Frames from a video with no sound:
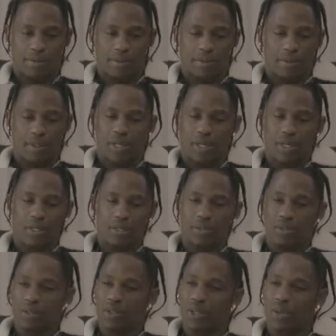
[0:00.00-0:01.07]
yeah,
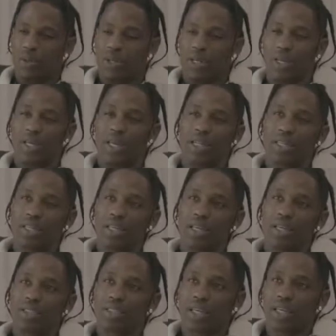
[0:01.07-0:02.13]
and the
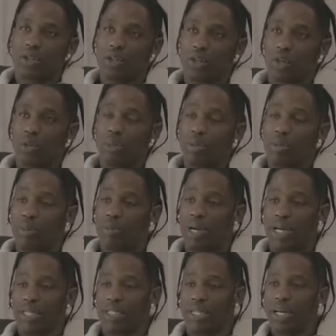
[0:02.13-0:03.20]
thing is people
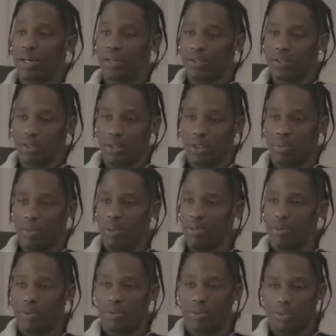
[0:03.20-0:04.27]
pass out,
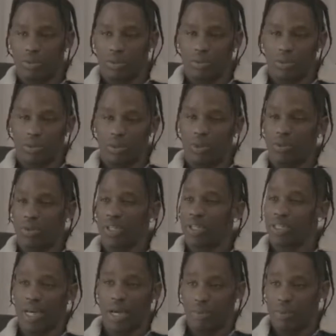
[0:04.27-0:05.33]
people,
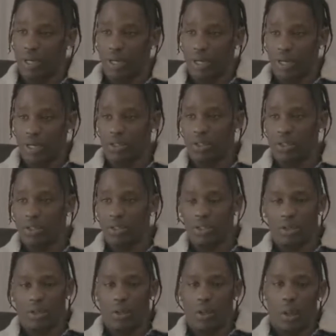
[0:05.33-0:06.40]
things happen at concerts,
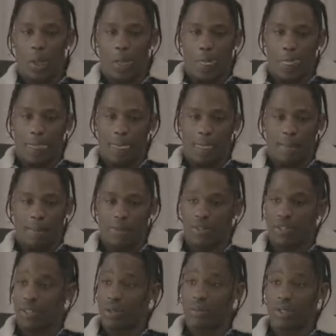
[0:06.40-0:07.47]

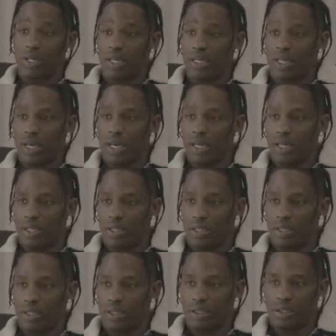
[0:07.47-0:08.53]
but something like that,
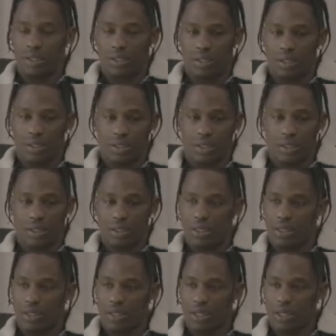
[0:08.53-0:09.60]
it's
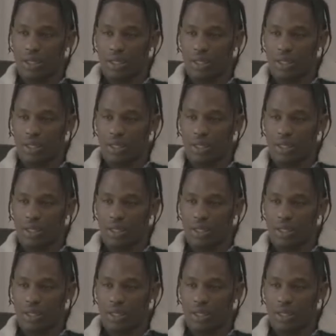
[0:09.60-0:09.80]
just